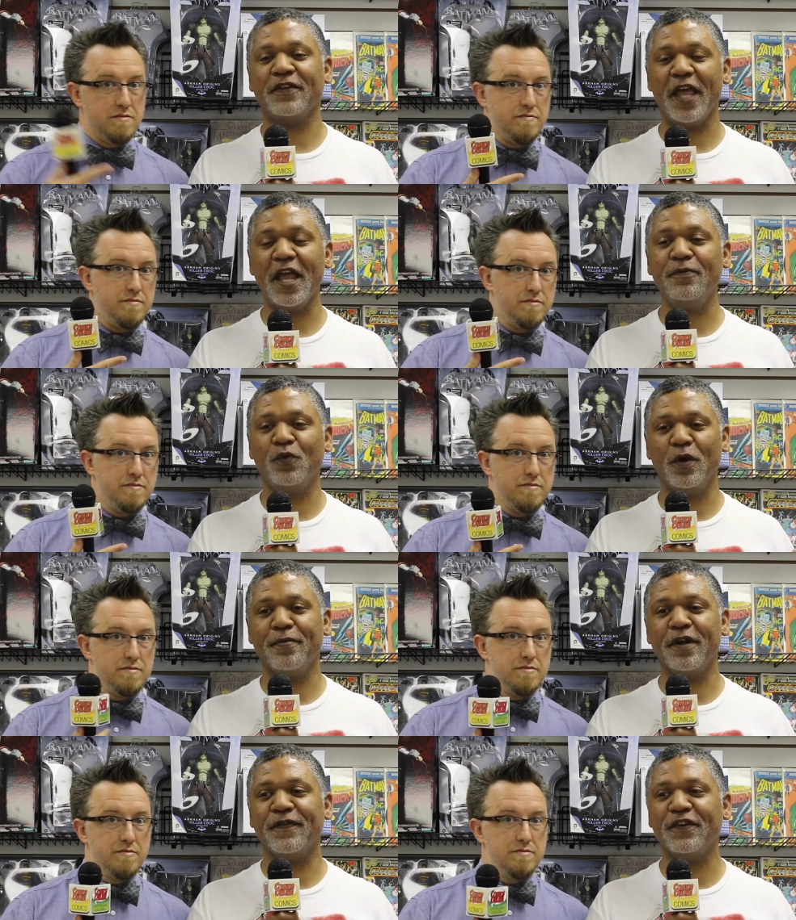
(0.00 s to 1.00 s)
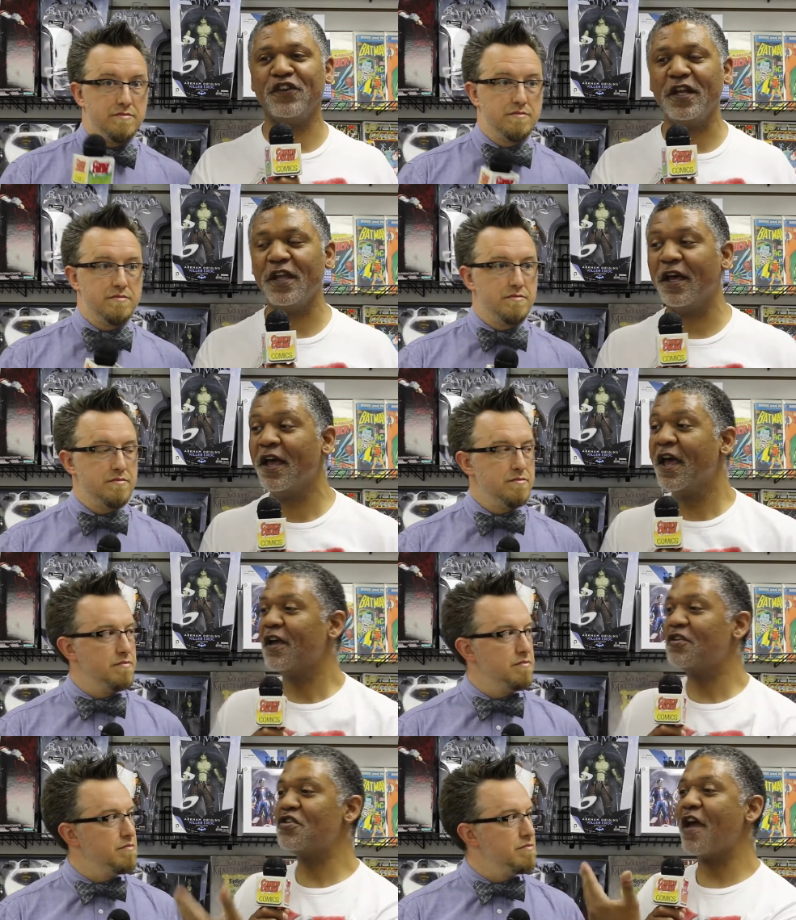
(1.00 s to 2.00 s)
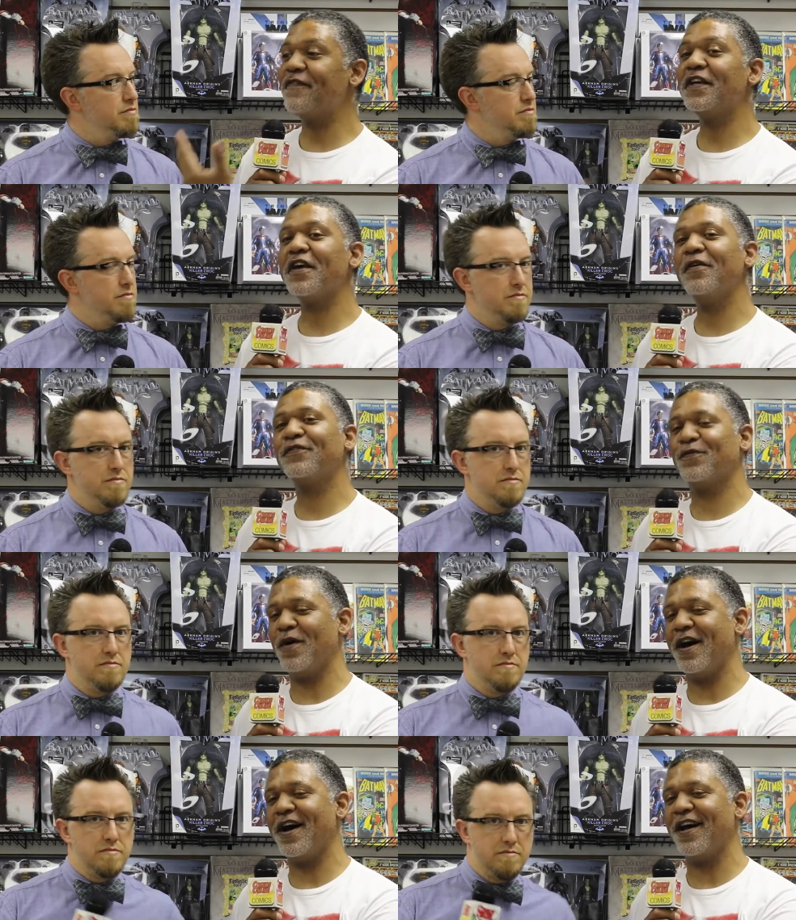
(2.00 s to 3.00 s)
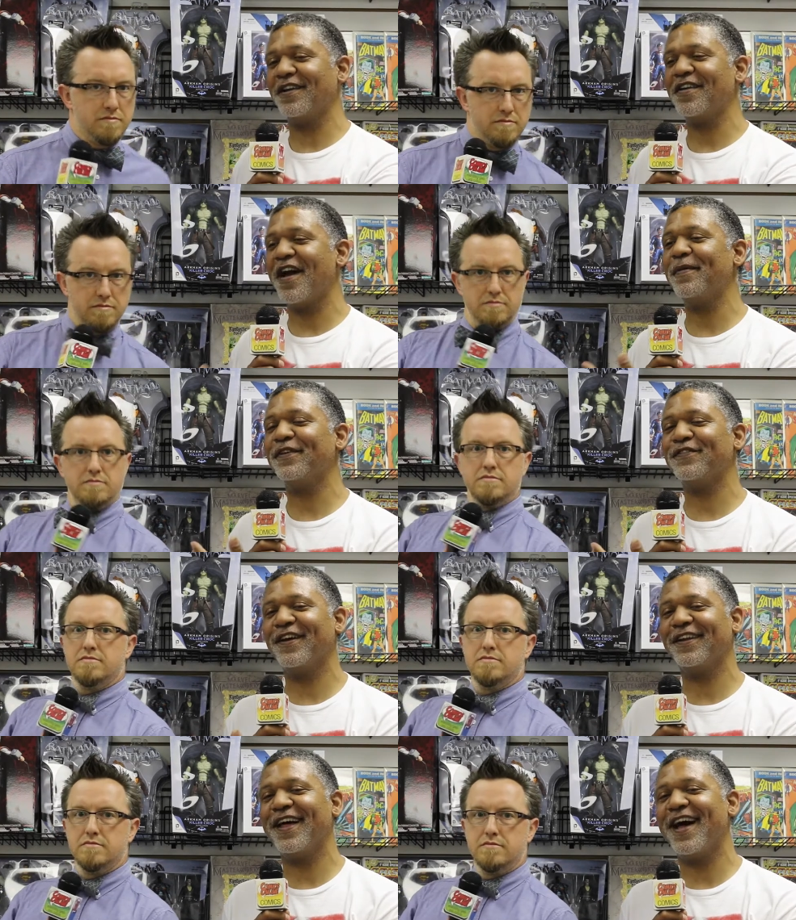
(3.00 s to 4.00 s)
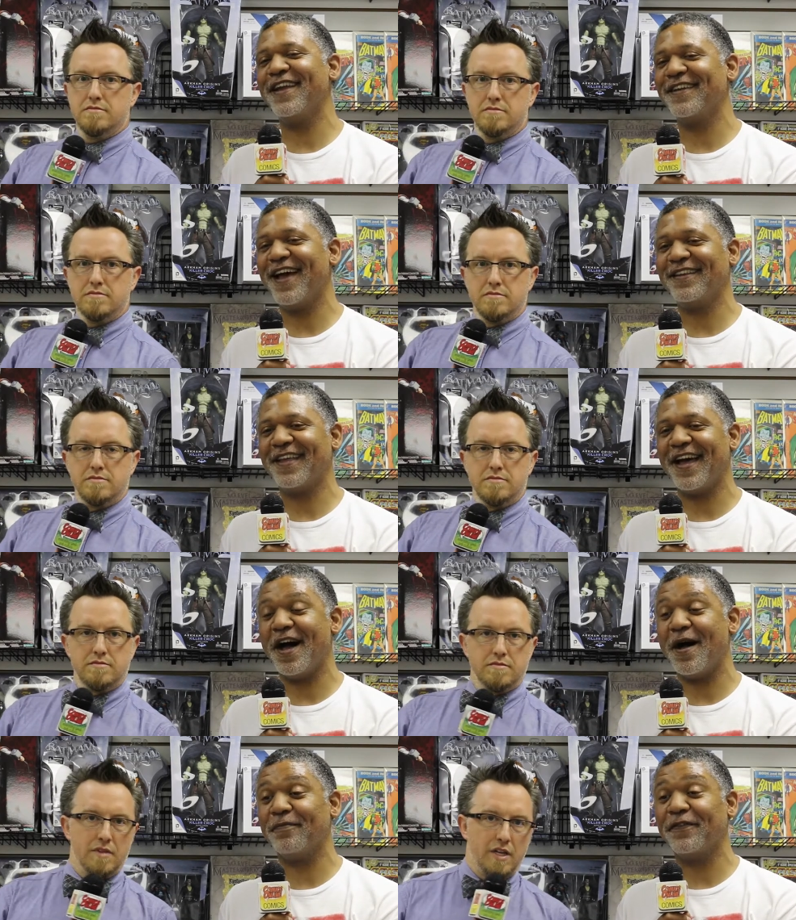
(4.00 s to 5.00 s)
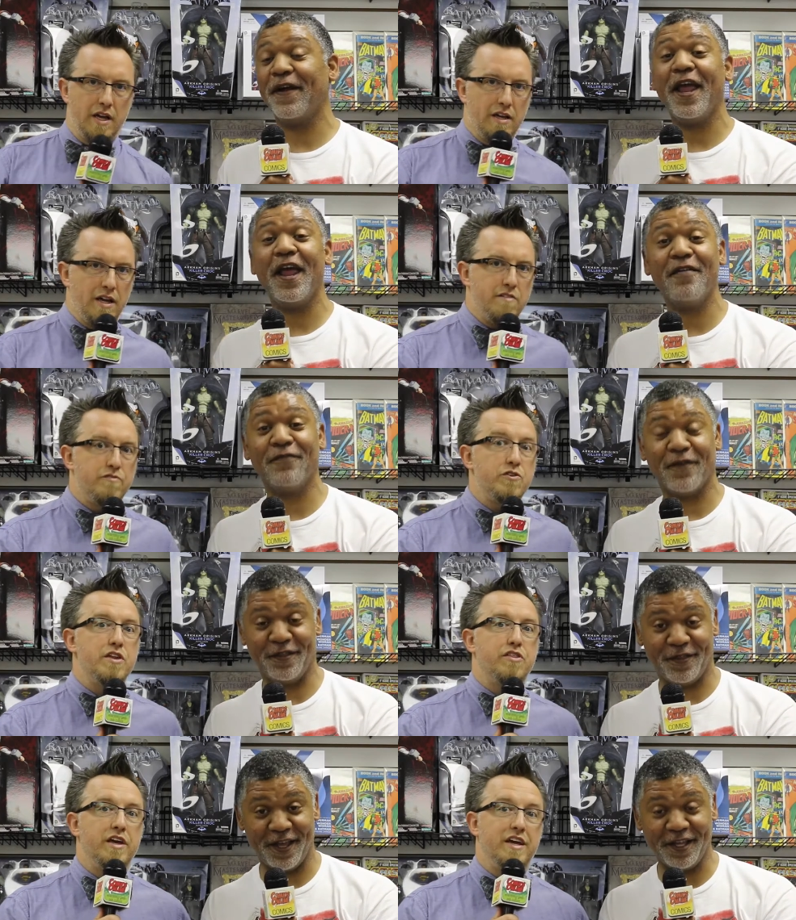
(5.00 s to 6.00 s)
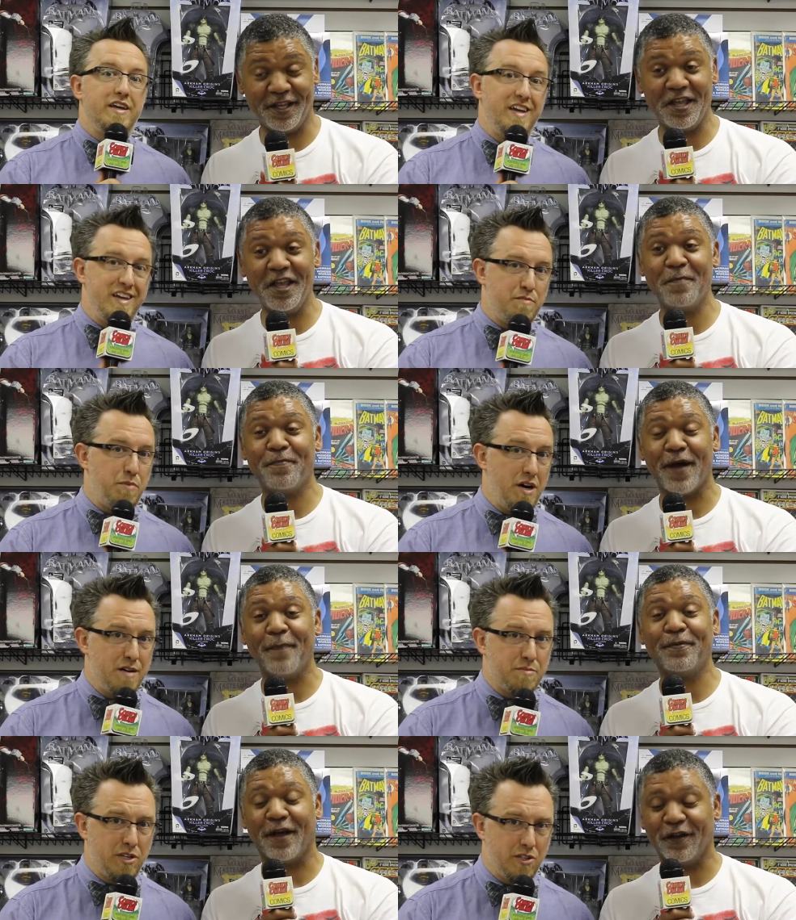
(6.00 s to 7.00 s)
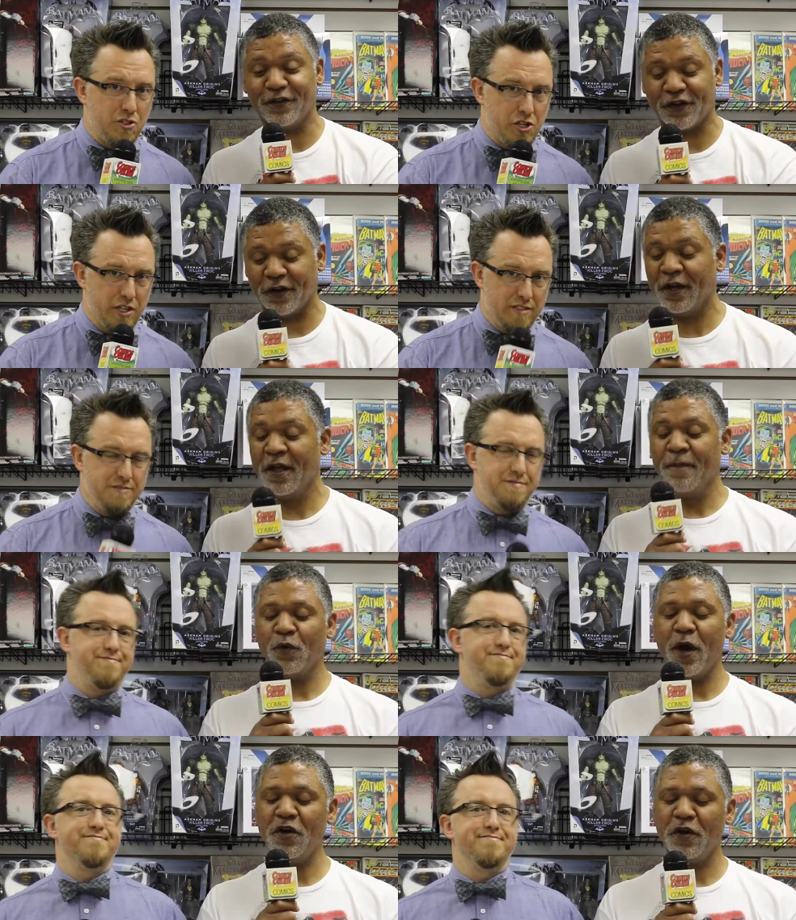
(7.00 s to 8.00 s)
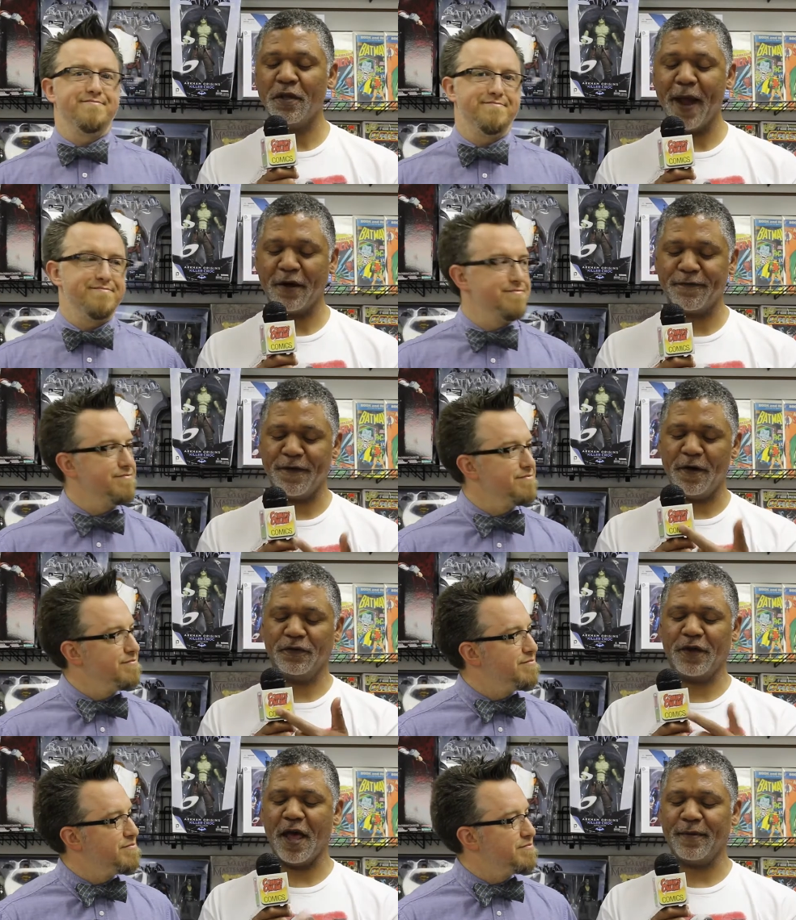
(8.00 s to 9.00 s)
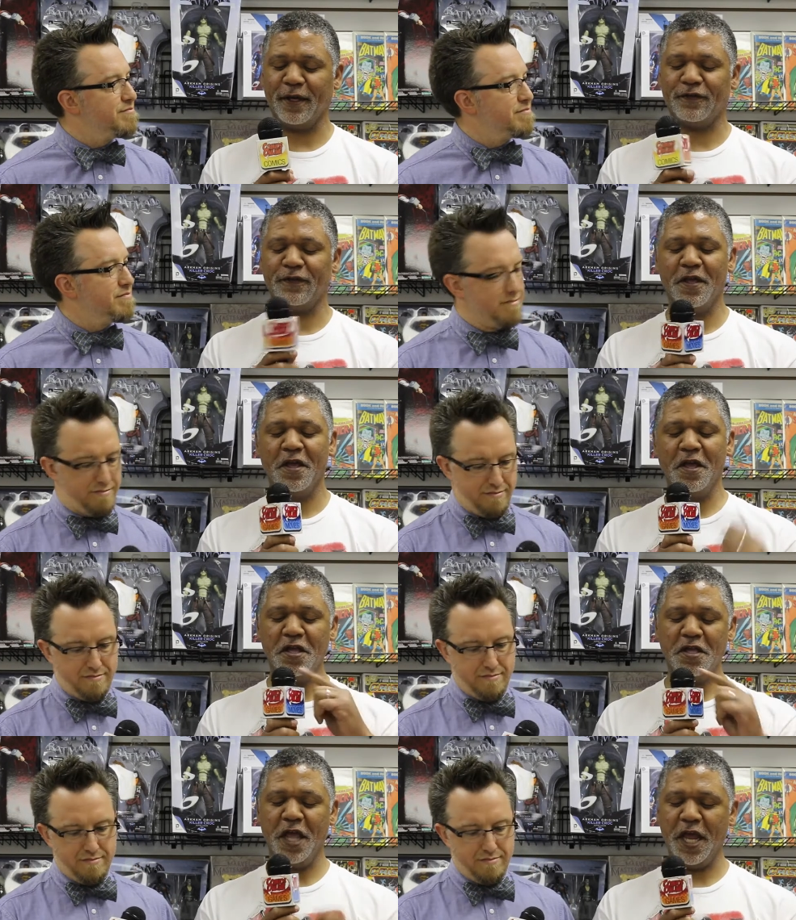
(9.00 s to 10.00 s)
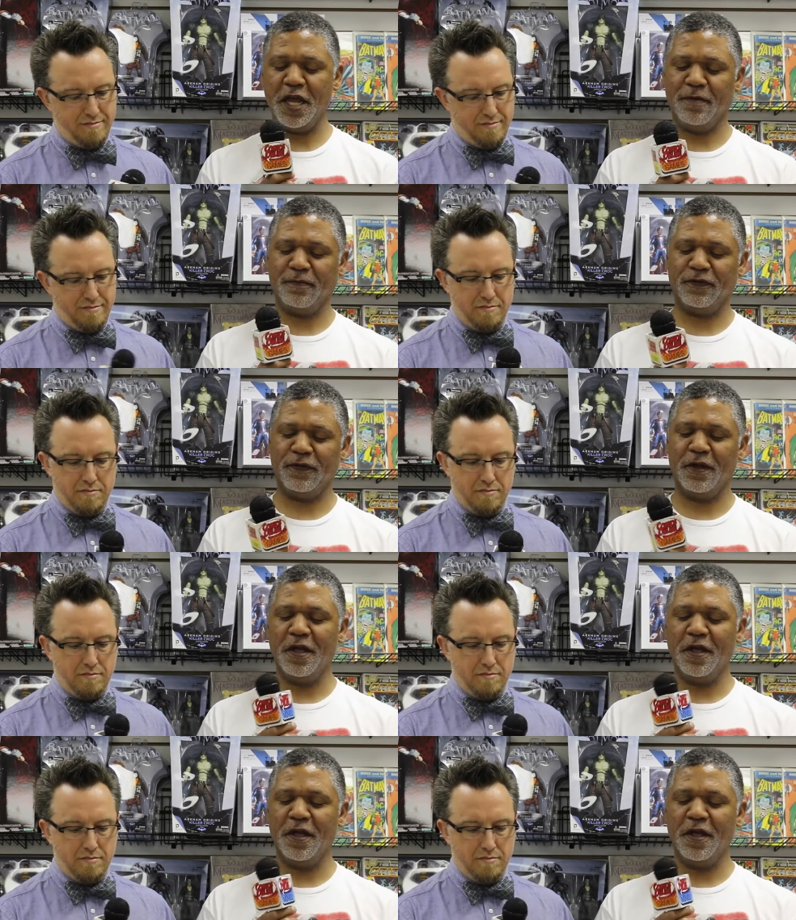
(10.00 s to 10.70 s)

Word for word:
Speaker 1: and Games, Woodbridge, Virginia. Kevin Gaussoin, ComicsOnline.com for
Speaker 2: everything geek pop culture.
Speaker 1: Right here on the microphones, comics, games,